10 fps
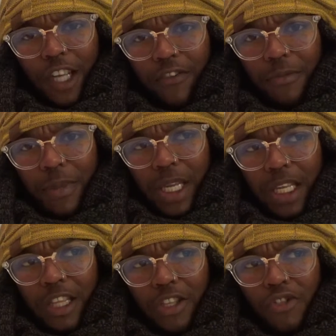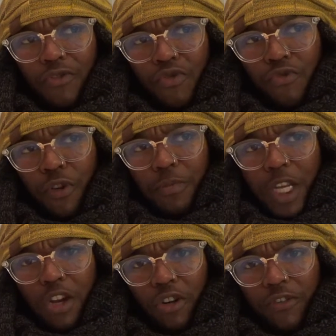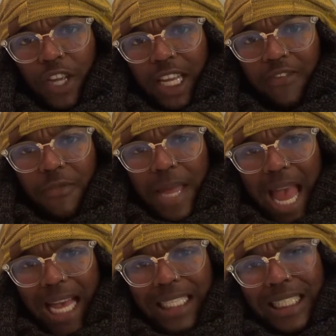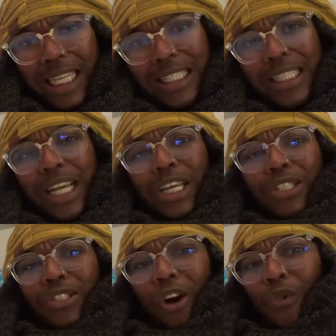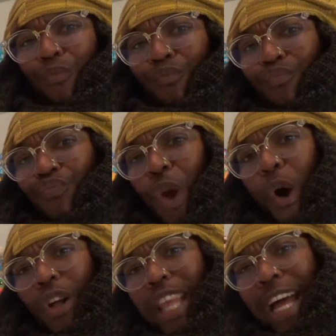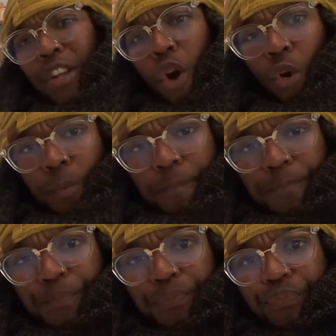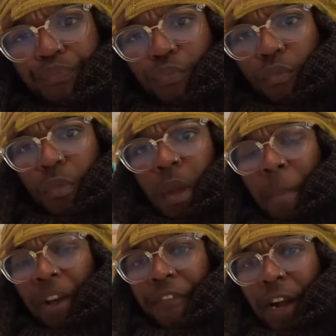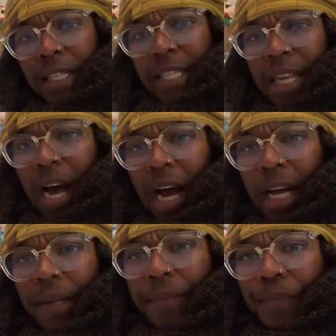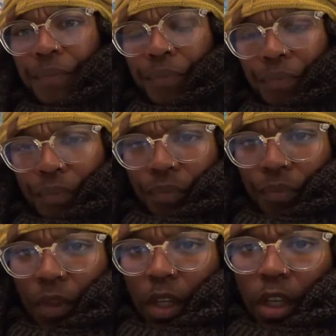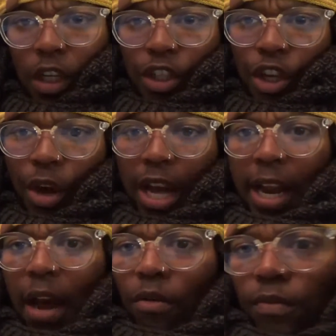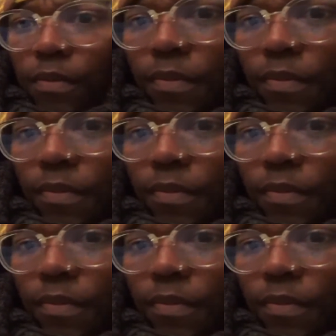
giving me this food from the earth and giving me access. So, on that note, my friends and I shall head out,